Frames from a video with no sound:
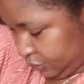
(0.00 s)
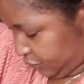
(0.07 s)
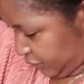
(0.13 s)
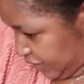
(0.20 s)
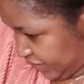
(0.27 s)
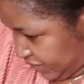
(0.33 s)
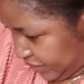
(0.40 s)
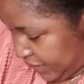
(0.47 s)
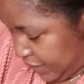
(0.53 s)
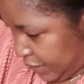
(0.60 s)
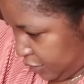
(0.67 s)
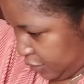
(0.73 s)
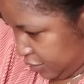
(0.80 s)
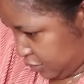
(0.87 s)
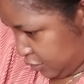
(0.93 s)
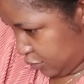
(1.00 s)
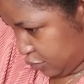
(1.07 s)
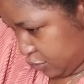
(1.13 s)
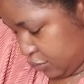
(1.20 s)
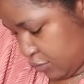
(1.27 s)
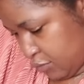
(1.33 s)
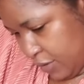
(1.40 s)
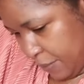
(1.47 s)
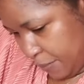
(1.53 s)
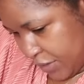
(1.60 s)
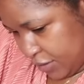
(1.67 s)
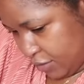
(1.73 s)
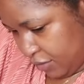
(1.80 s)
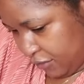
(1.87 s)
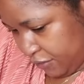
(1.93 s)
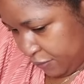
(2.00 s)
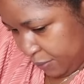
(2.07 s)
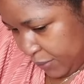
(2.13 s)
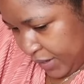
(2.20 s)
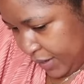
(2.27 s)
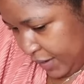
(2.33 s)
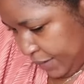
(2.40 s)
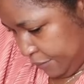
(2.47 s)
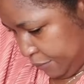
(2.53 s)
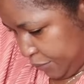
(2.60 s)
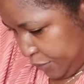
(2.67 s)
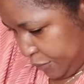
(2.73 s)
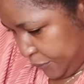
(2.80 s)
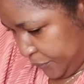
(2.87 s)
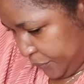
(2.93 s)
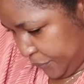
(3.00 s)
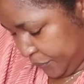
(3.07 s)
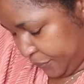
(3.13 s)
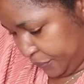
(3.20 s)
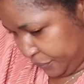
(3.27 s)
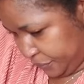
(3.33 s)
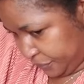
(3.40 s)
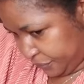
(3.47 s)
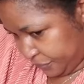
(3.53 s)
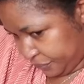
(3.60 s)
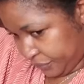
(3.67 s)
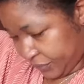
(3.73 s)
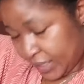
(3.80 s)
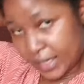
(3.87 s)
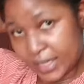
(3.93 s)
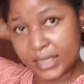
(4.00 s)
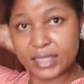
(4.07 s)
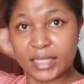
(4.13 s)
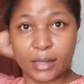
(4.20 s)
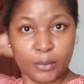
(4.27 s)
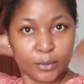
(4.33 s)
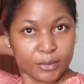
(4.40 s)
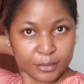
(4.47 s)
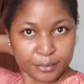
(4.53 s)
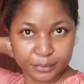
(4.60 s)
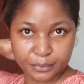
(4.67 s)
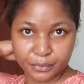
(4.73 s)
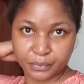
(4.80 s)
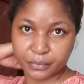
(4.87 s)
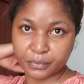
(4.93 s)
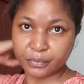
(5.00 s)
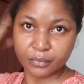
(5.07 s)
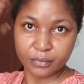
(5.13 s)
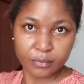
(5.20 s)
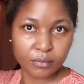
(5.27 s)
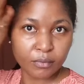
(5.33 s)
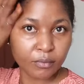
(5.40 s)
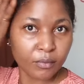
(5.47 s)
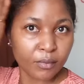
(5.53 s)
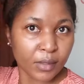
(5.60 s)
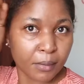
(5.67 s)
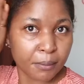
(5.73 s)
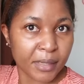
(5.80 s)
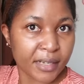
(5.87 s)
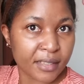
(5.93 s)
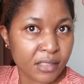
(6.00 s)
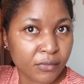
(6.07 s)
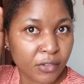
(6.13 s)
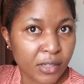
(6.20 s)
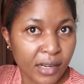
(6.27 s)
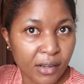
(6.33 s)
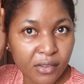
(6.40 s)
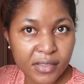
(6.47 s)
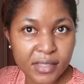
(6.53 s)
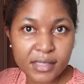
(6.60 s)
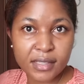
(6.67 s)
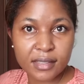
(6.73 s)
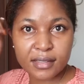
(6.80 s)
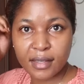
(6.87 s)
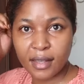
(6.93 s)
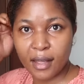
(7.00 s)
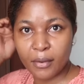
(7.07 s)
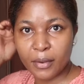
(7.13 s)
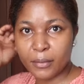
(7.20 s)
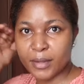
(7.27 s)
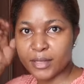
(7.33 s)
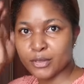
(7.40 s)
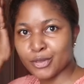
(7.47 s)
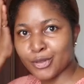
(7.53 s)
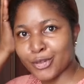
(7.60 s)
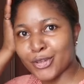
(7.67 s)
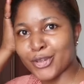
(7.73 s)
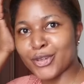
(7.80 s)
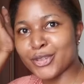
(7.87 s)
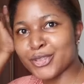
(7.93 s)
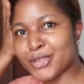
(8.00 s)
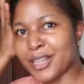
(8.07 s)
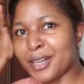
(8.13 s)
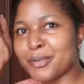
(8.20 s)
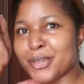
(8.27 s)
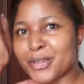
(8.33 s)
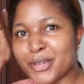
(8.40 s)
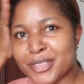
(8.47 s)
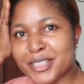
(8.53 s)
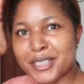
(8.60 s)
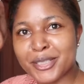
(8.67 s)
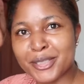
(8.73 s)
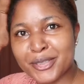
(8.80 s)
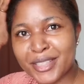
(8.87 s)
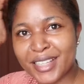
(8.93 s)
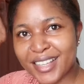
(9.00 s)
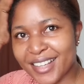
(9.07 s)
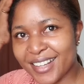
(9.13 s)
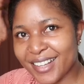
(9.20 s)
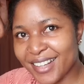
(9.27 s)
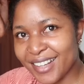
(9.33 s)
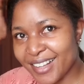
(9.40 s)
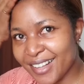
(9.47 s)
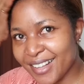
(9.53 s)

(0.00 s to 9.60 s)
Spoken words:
And then I'll also do a bit of makeup in town. But as for now, this is how I want to go to Kamukunji looking.